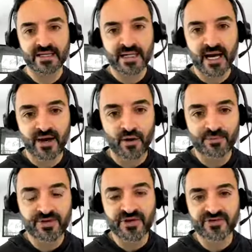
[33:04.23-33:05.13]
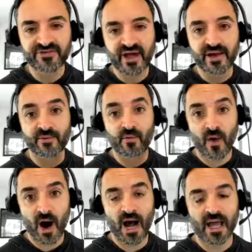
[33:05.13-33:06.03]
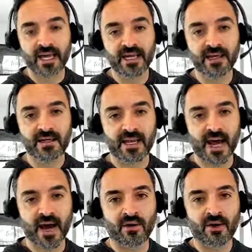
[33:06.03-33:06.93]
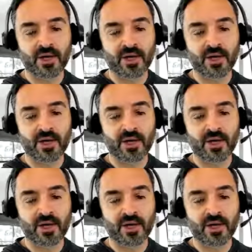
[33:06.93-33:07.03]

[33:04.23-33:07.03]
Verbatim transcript: I hope you understand why now